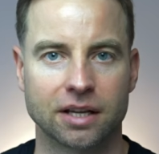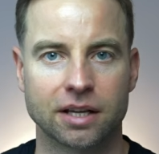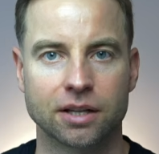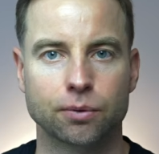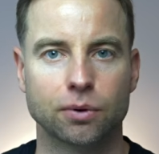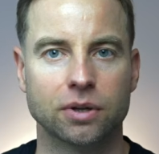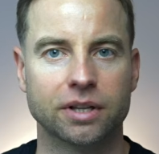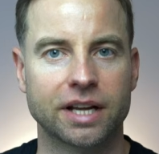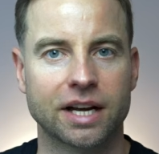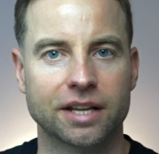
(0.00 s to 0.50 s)

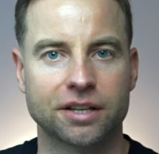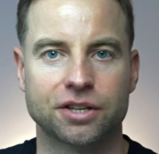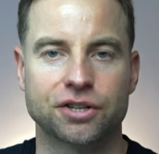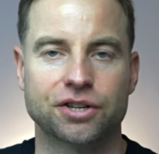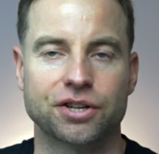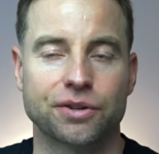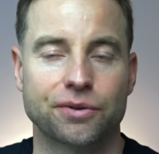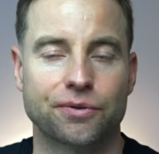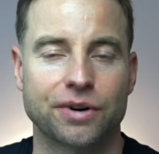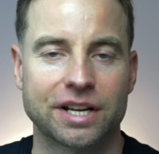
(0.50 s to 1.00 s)
it will not
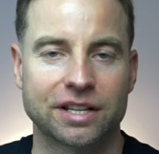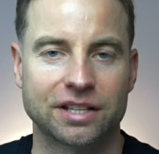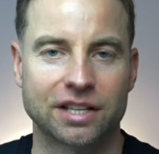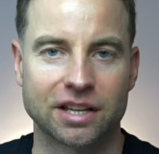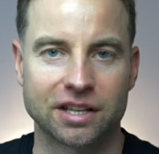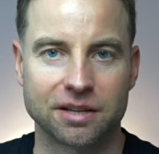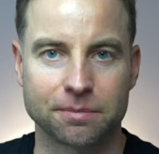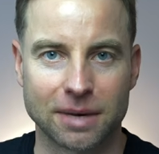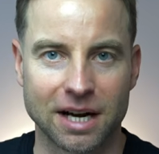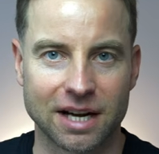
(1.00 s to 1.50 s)
generate the
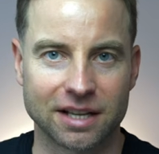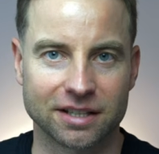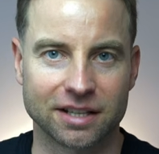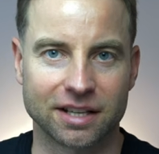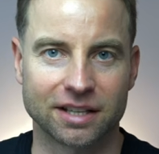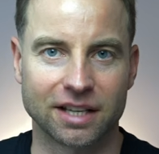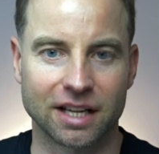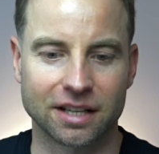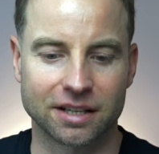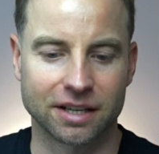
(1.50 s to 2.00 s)
demand
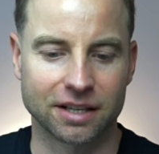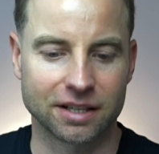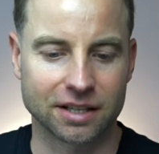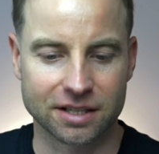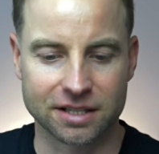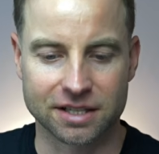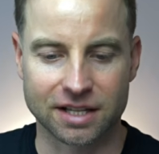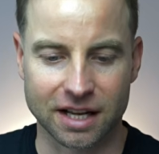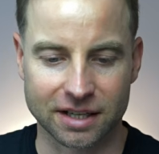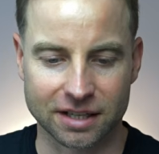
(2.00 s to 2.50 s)
that it
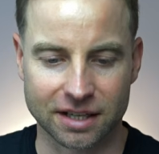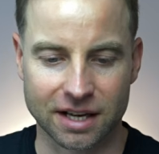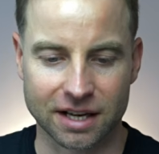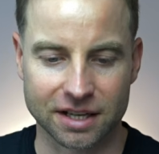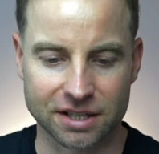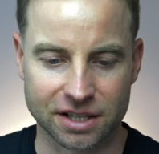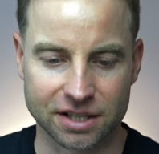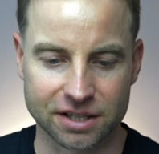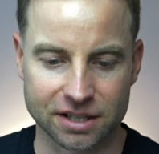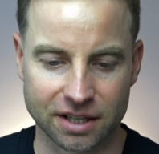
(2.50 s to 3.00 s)
is not
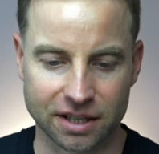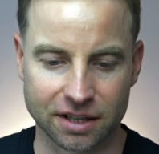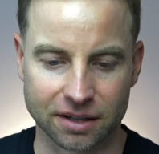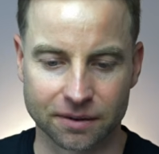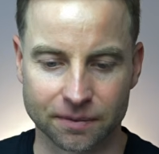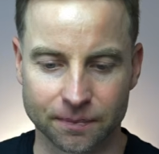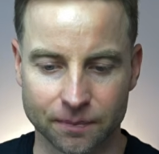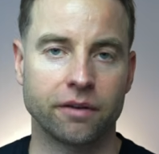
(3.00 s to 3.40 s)
existing.